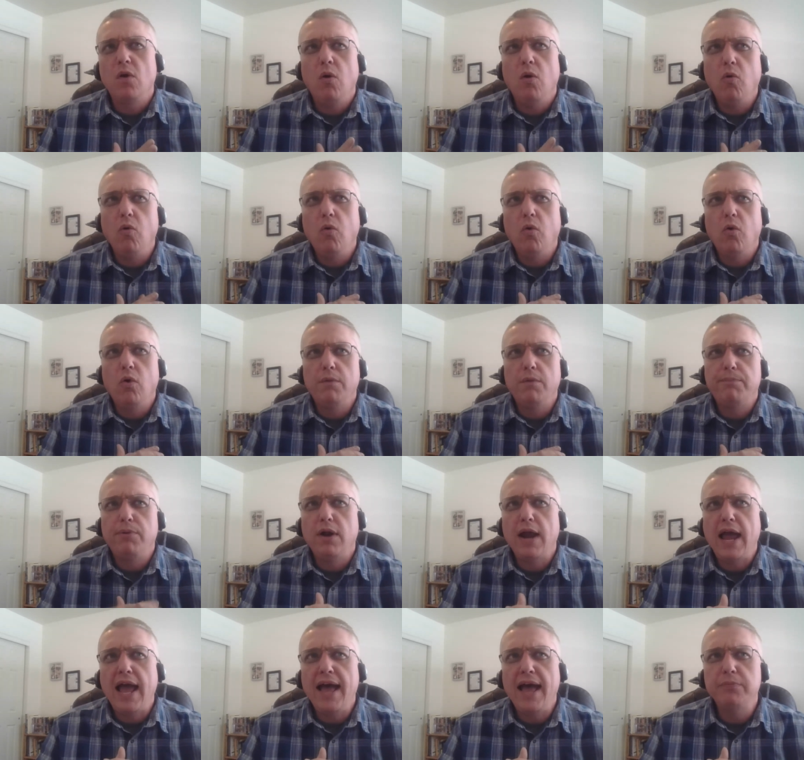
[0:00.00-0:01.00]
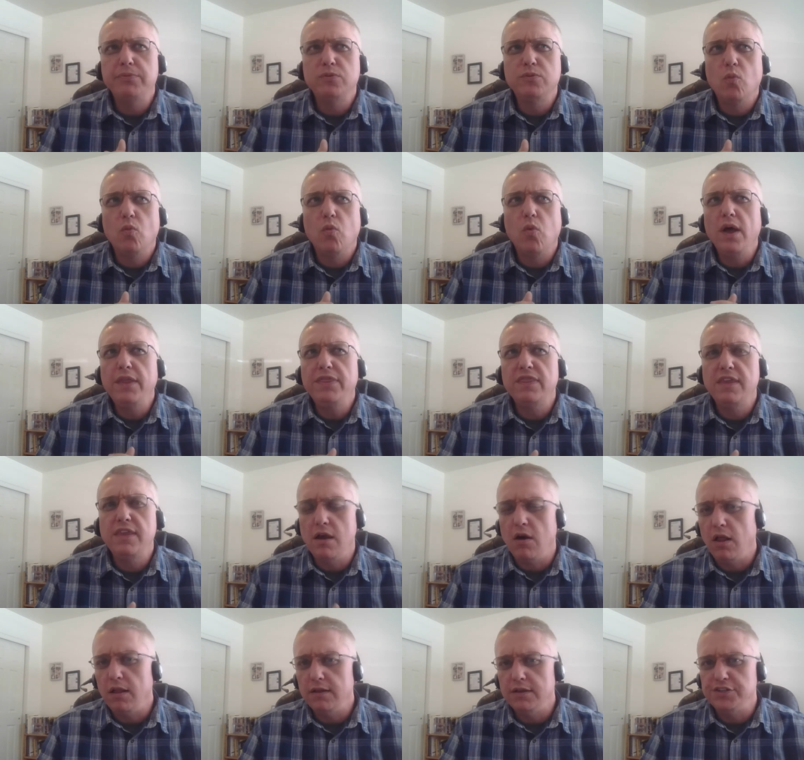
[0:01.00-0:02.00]
or perhaps what
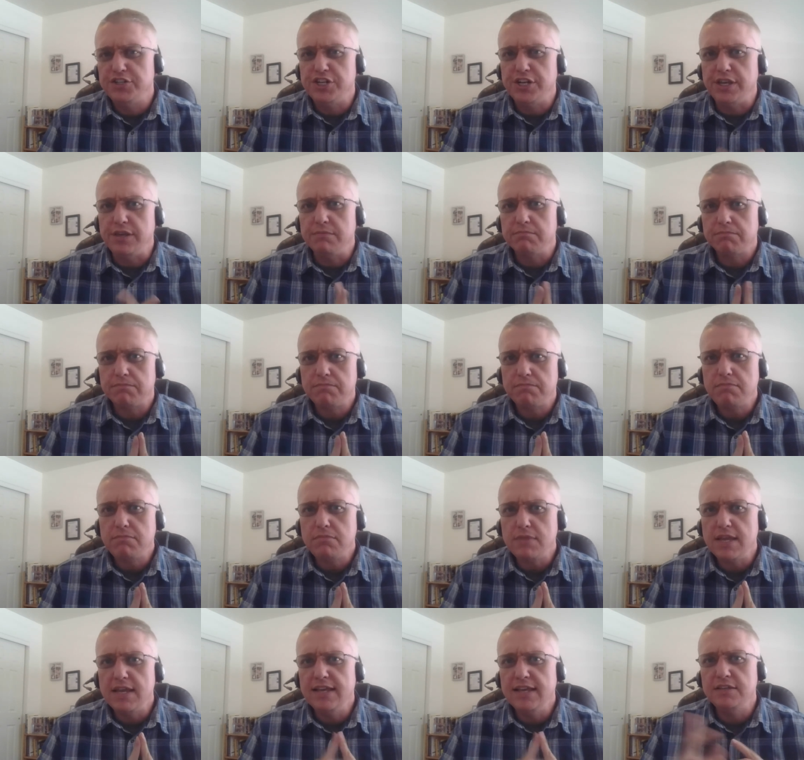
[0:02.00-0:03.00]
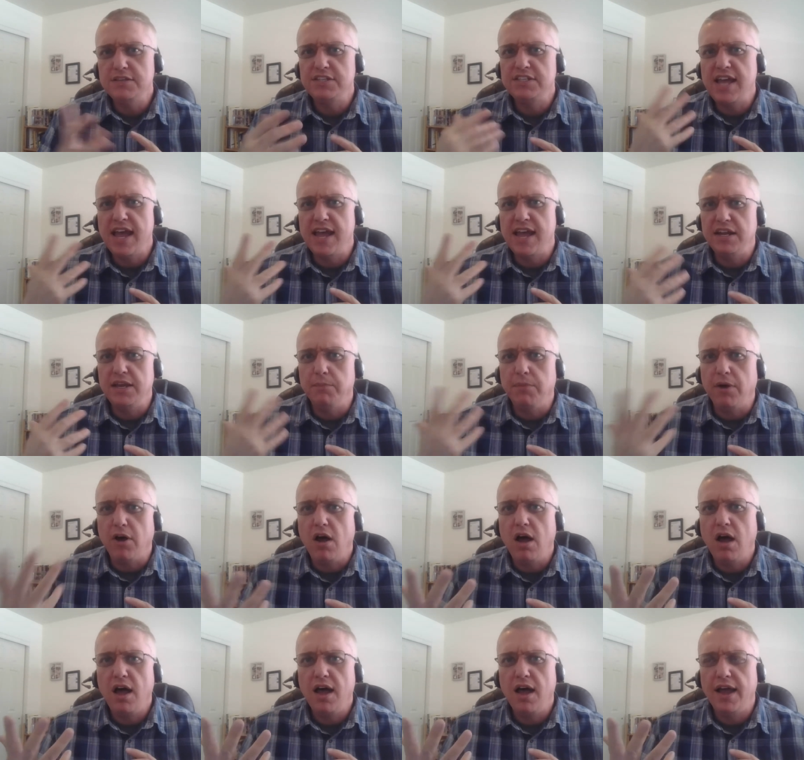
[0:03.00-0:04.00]
theology is standing
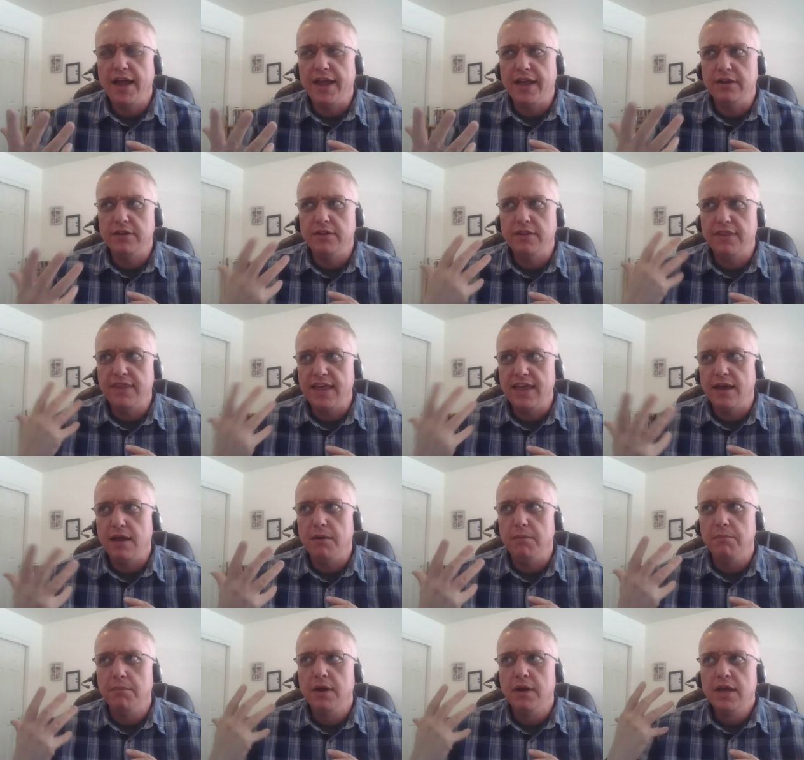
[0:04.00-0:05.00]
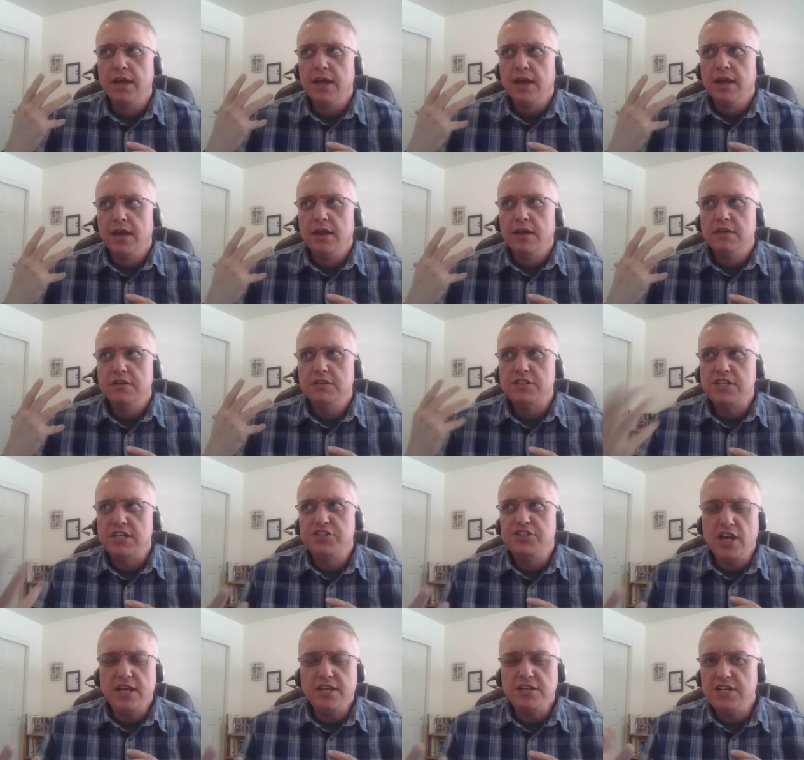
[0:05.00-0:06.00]
behind them,
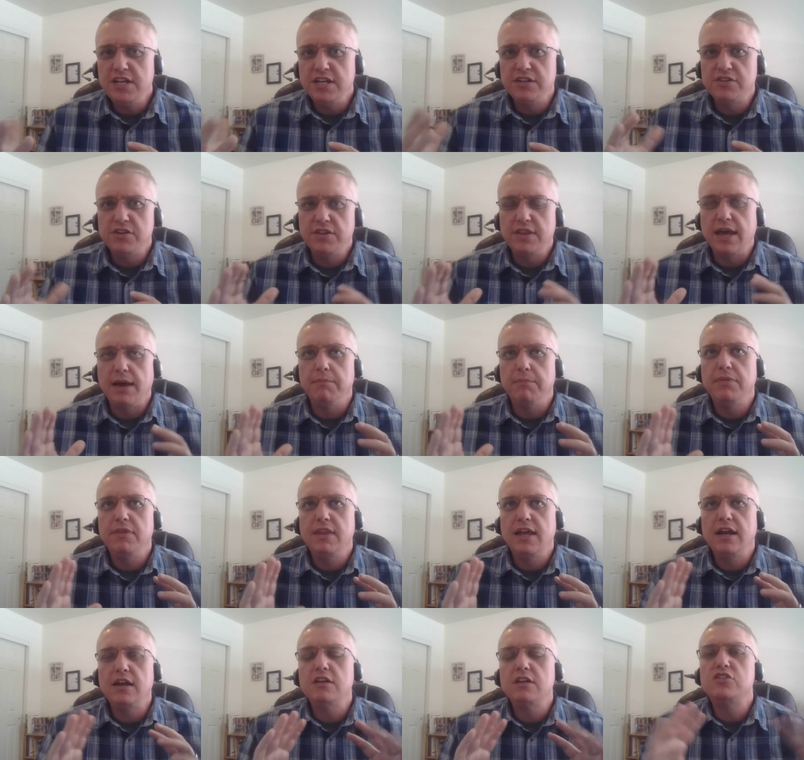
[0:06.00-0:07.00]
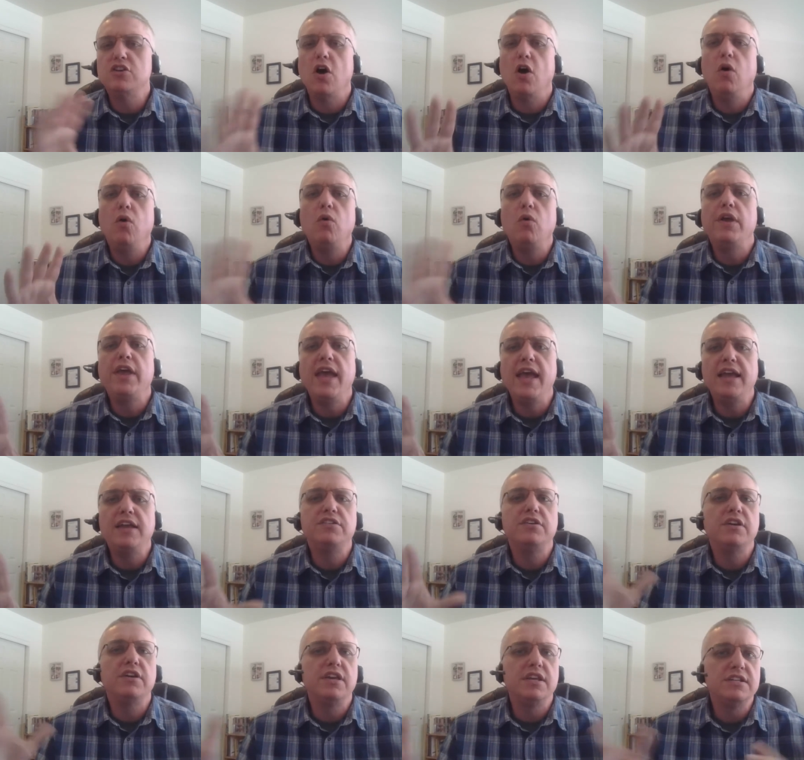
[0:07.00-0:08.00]
suggesting to them that it's okay
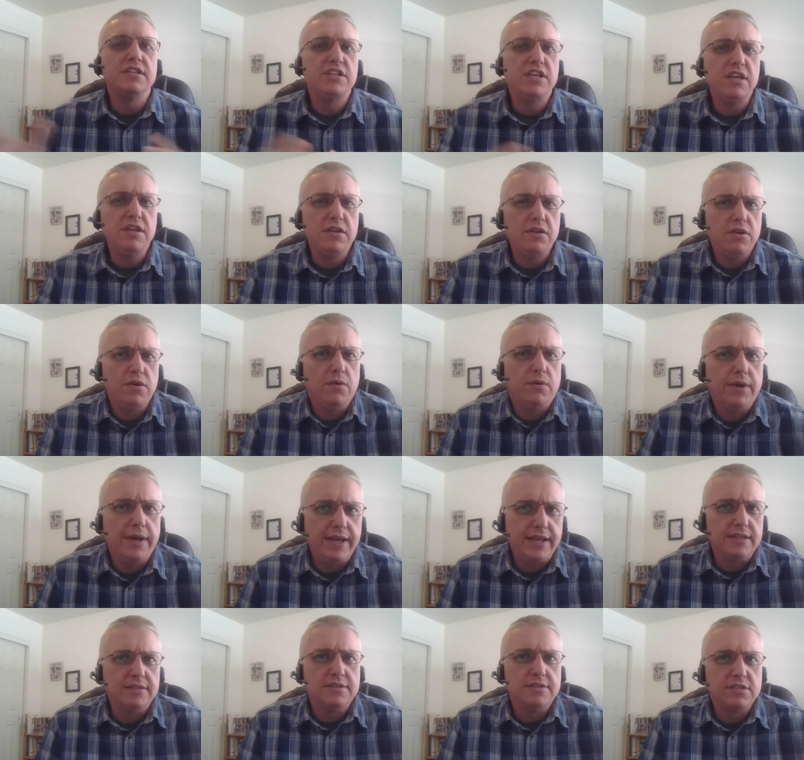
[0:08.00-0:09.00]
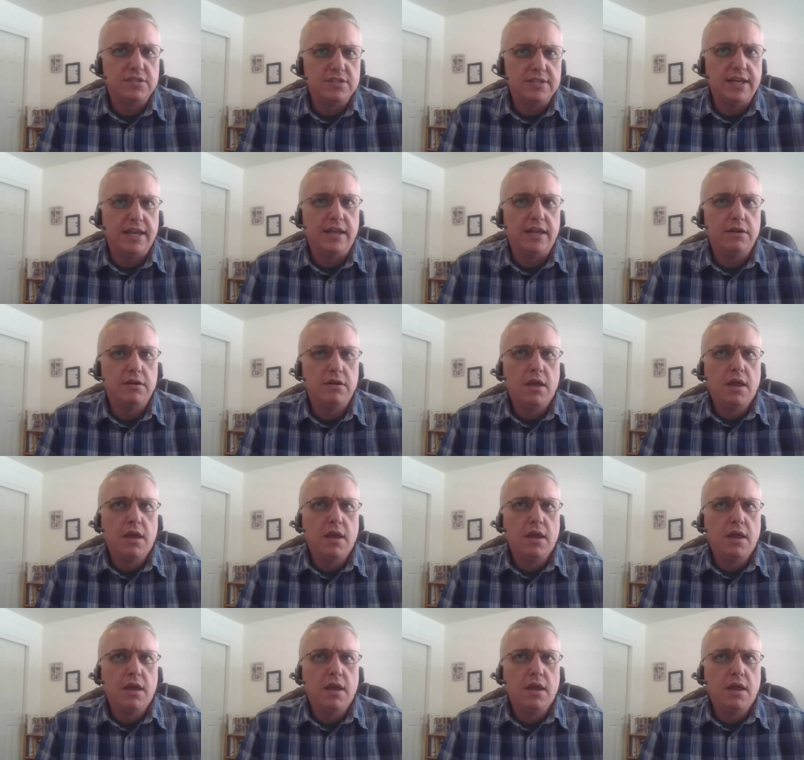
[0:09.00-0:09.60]
to continue in sin